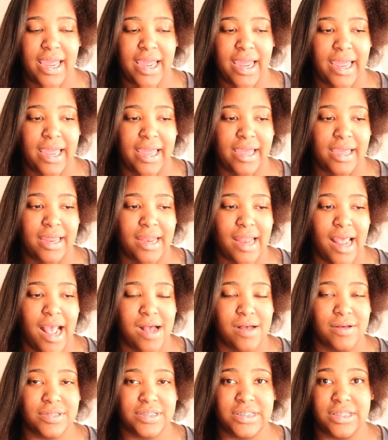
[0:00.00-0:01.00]
and
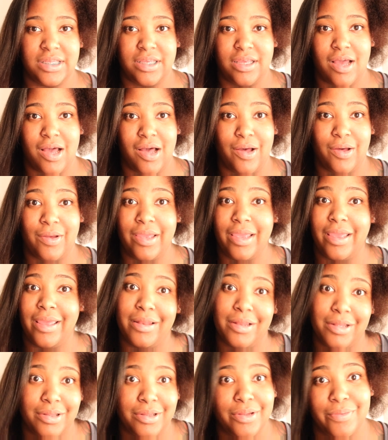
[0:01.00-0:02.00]
I'll see y'all
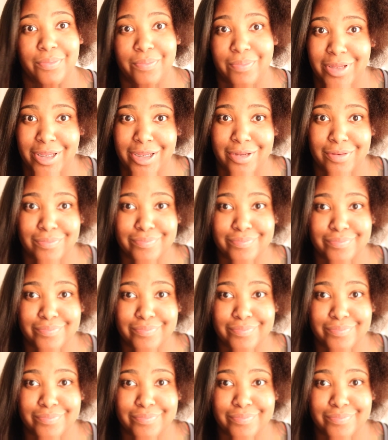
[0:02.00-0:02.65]
in a little bit.